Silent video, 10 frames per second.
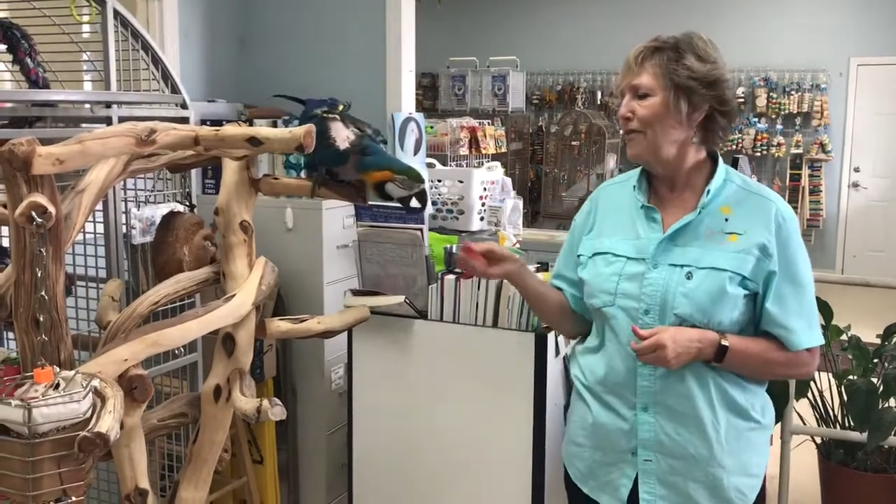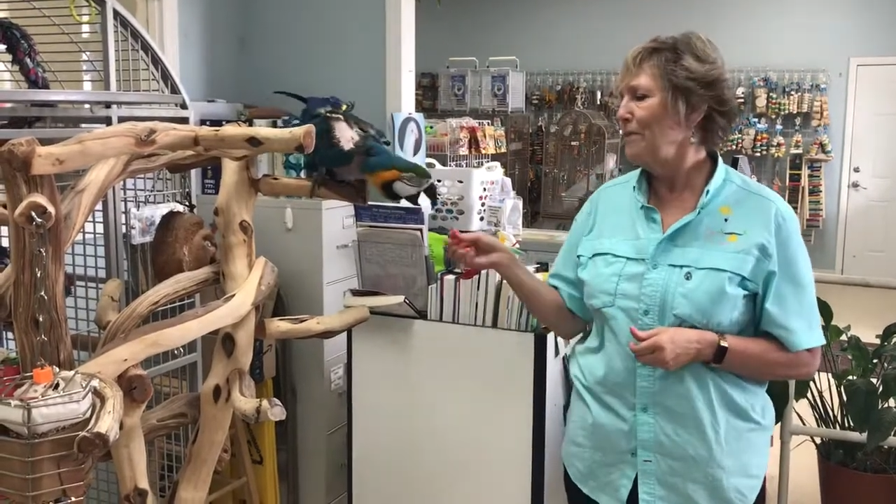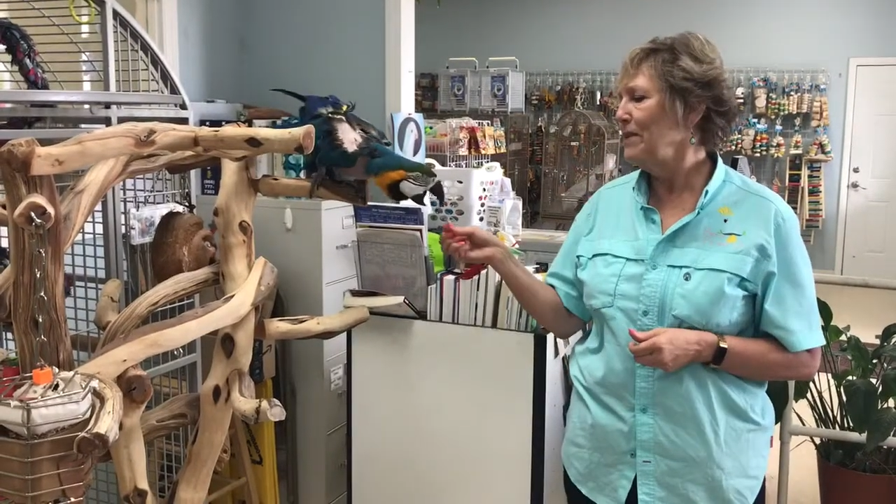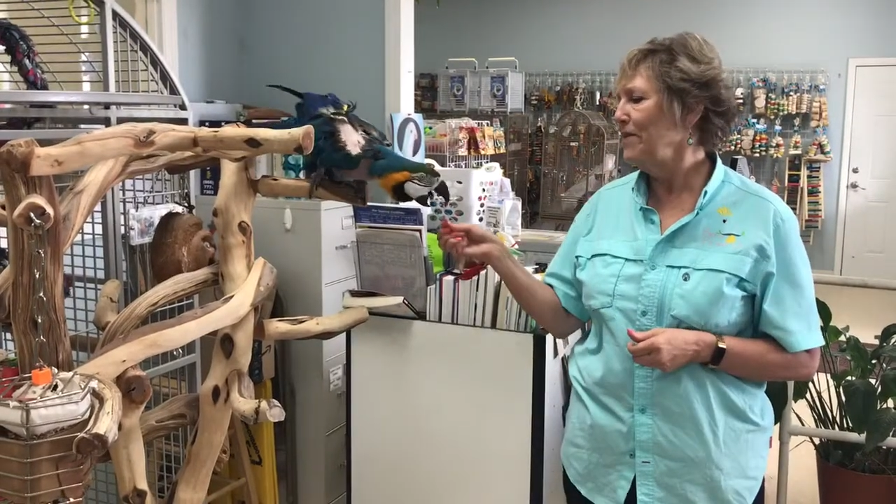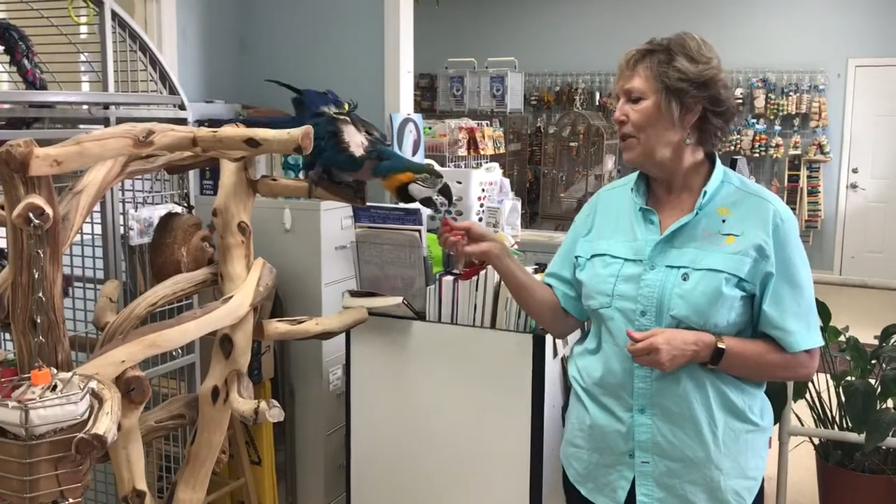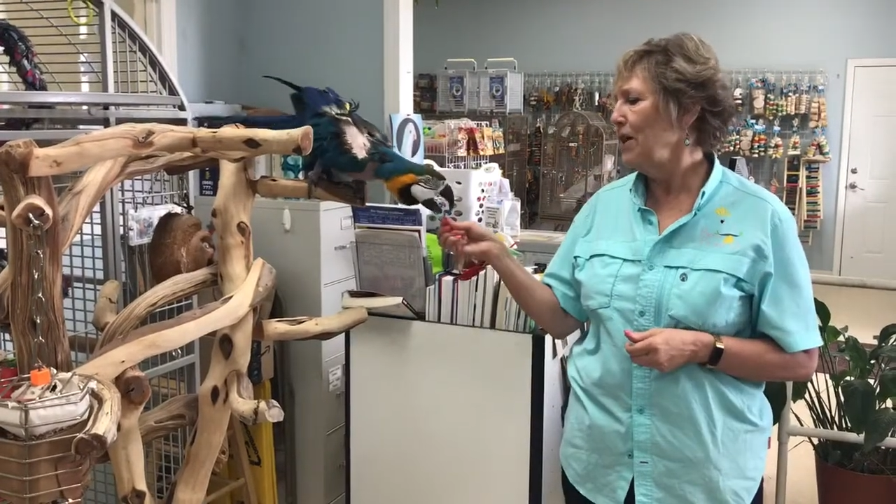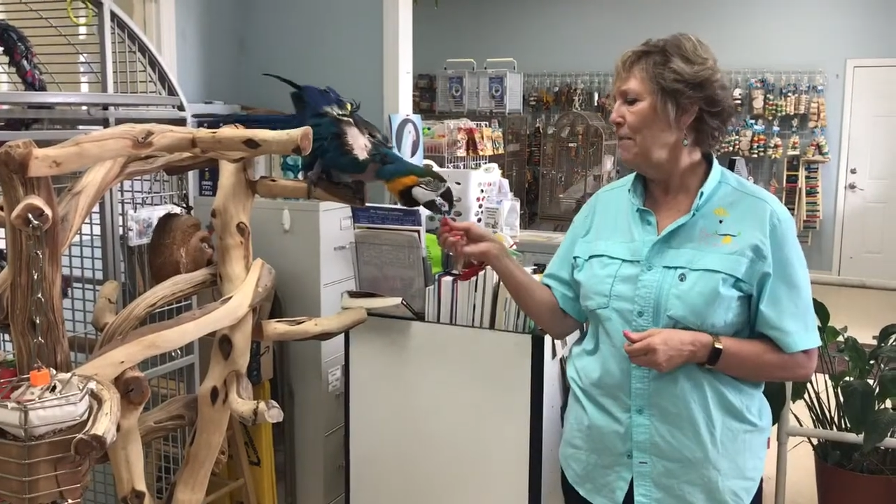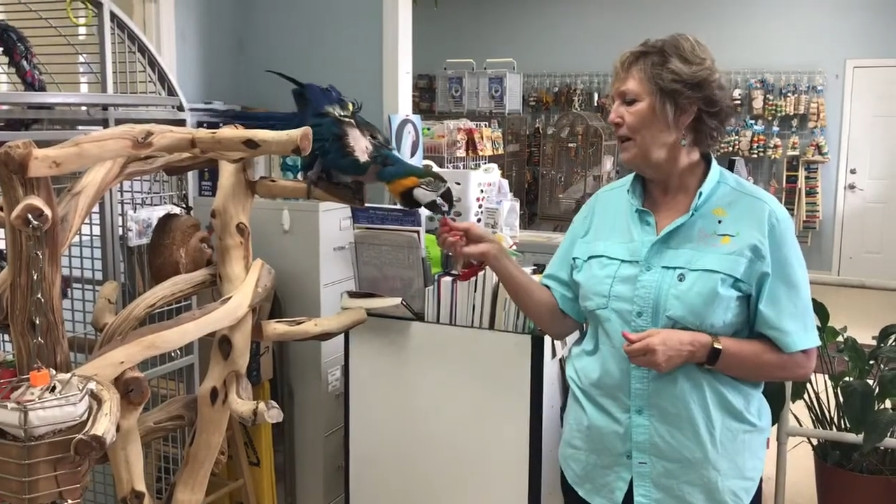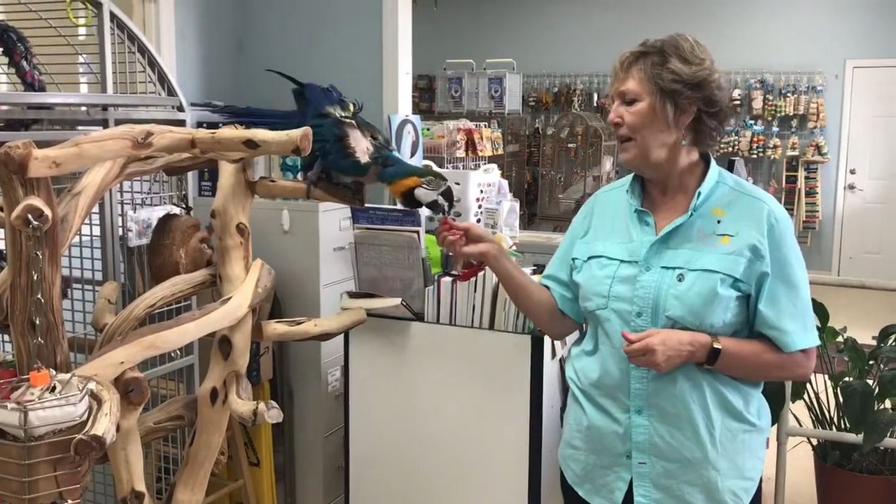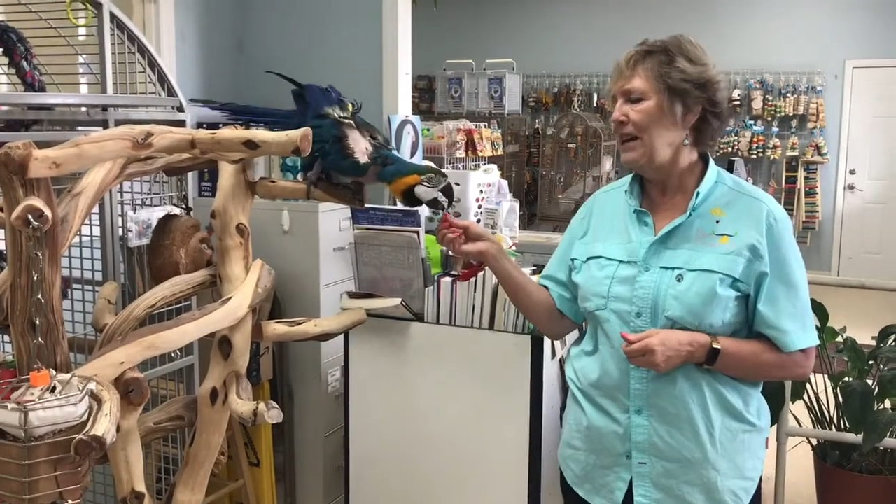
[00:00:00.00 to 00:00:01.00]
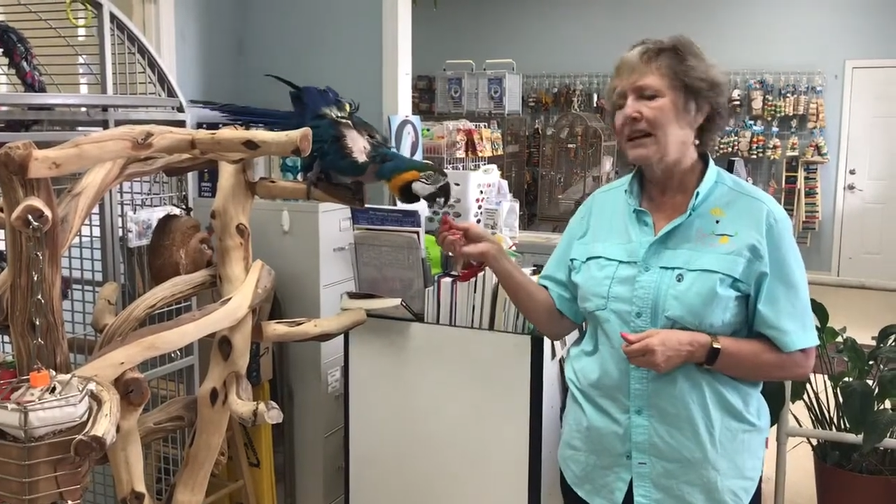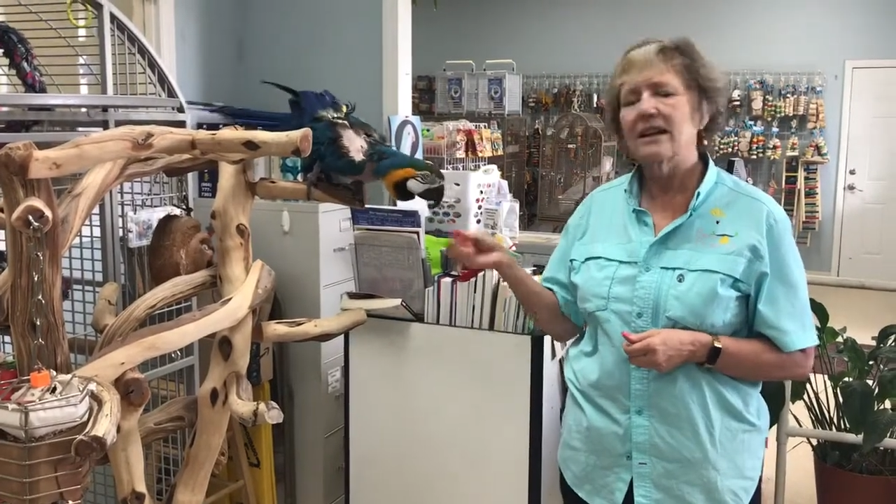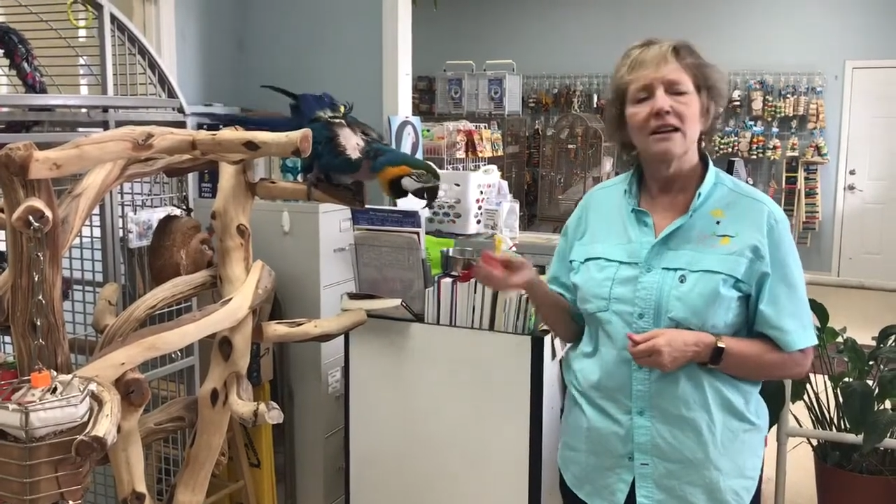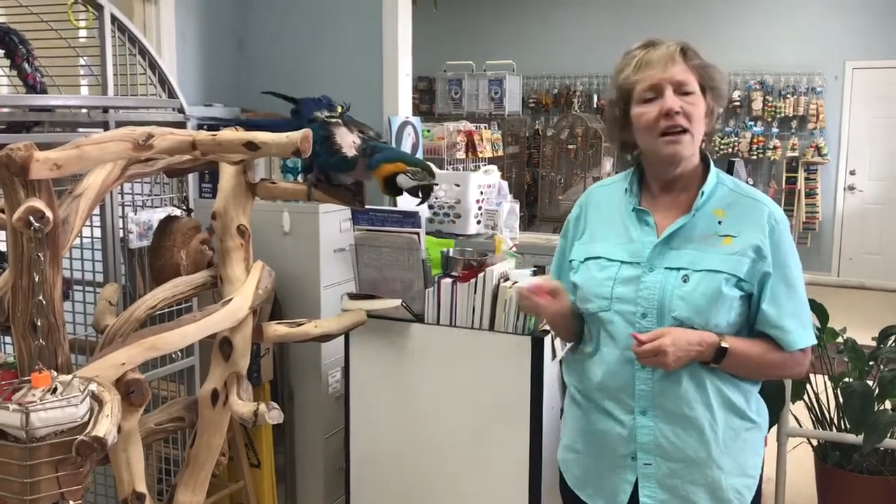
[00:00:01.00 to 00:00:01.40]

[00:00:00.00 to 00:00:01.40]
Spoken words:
from the very beginning.